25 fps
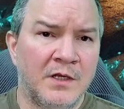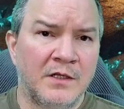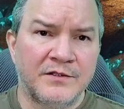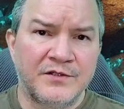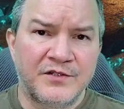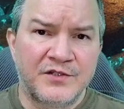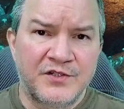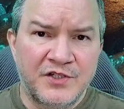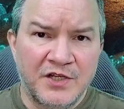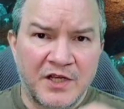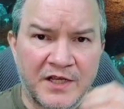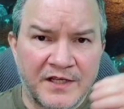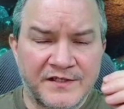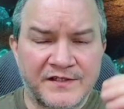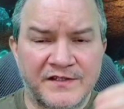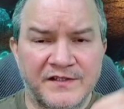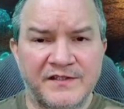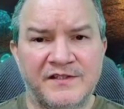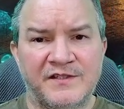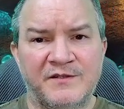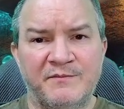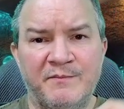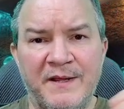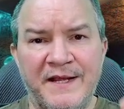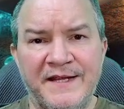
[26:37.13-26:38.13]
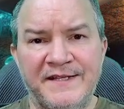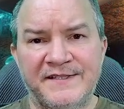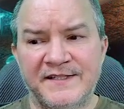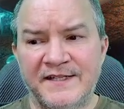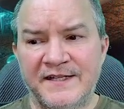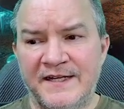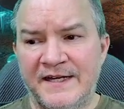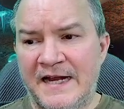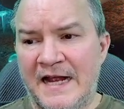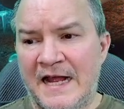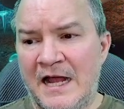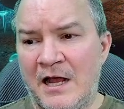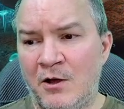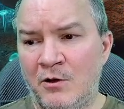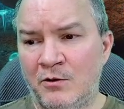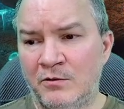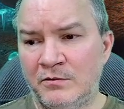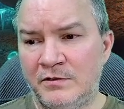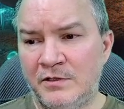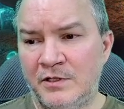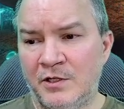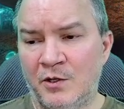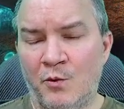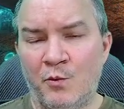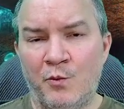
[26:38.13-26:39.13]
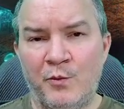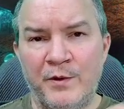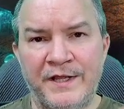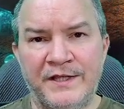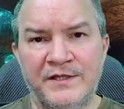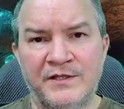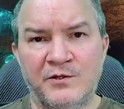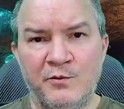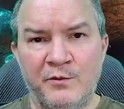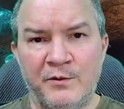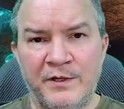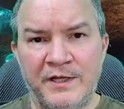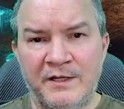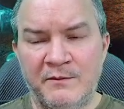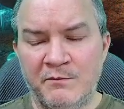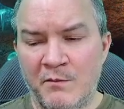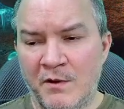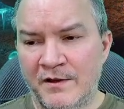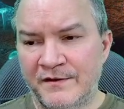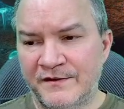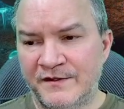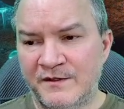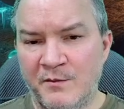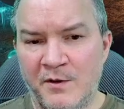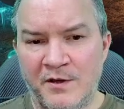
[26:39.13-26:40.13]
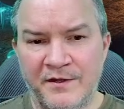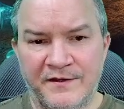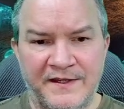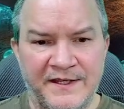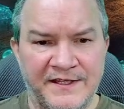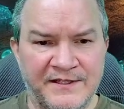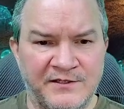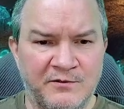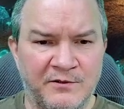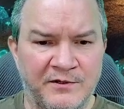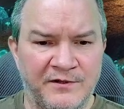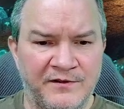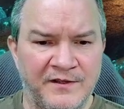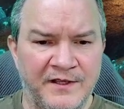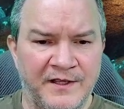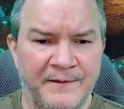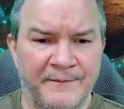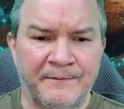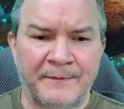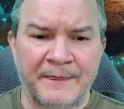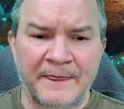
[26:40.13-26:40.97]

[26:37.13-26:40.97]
just spacing it out, week to week, month to month, that sort of thing.